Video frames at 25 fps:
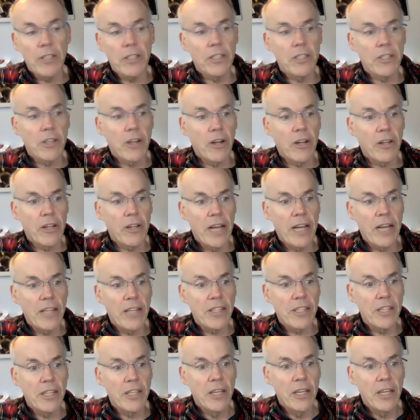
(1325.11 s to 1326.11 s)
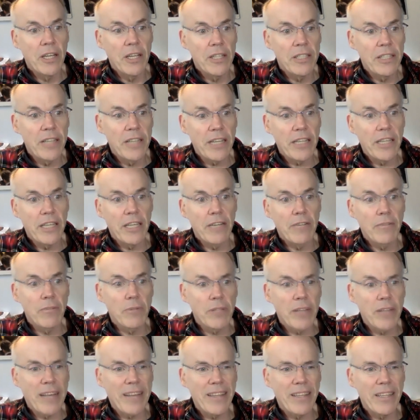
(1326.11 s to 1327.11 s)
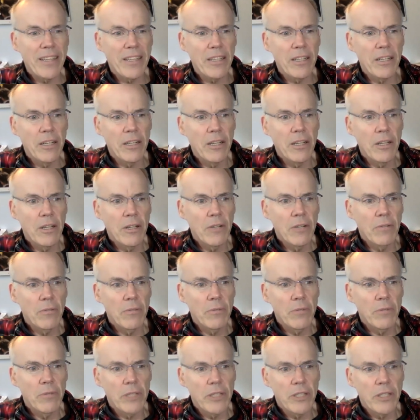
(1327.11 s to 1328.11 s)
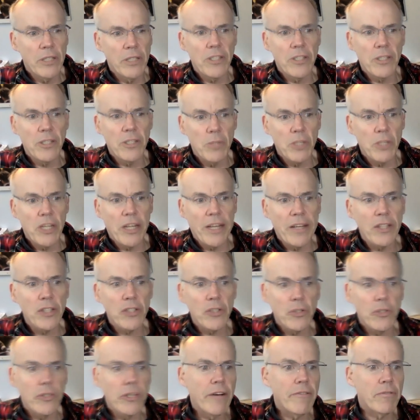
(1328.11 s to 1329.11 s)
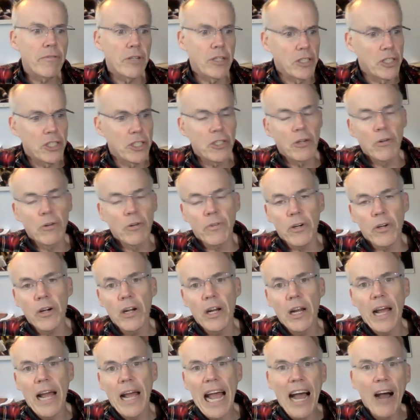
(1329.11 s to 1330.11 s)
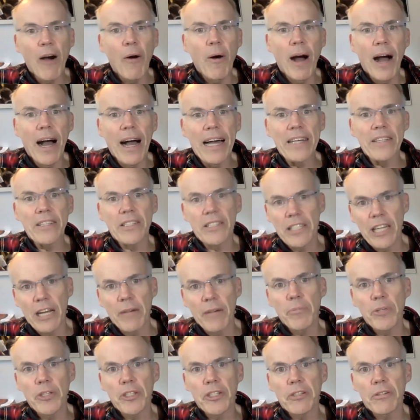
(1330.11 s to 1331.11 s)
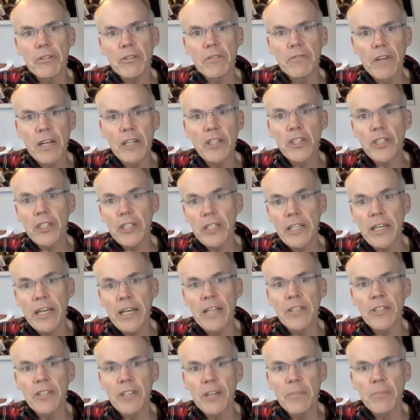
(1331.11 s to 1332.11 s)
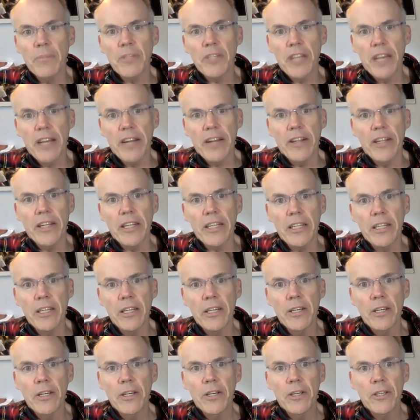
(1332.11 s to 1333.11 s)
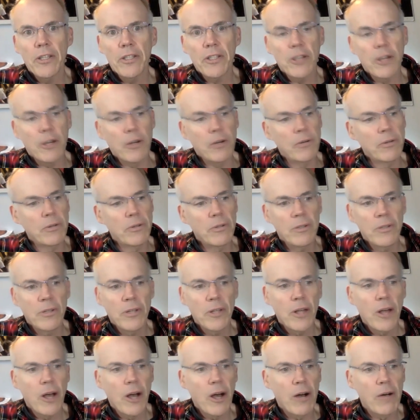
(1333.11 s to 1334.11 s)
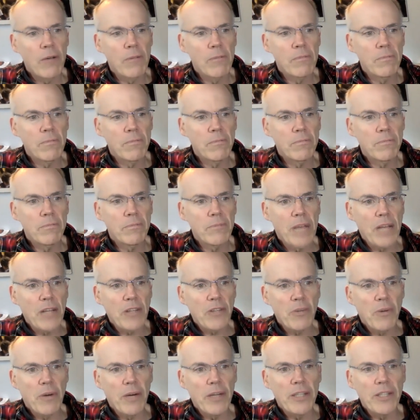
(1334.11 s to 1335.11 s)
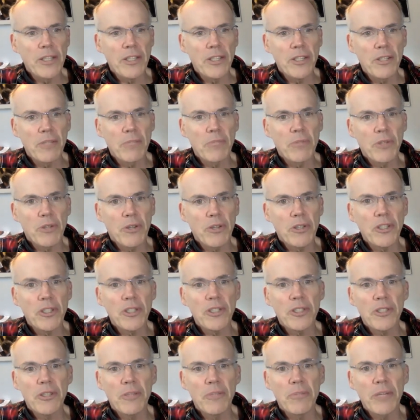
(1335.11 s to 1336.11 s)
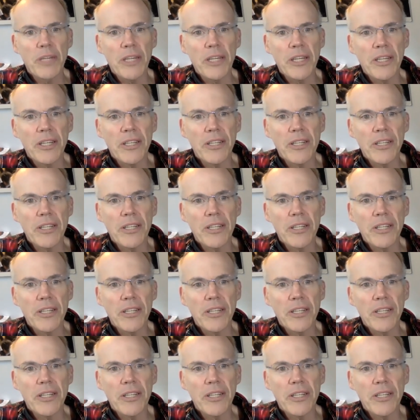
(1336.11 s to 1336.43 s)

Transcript: It's our last decade with, I think, really substantial leverage over how high the temperature eventually ends up settling. So that's why it seems urgent to me.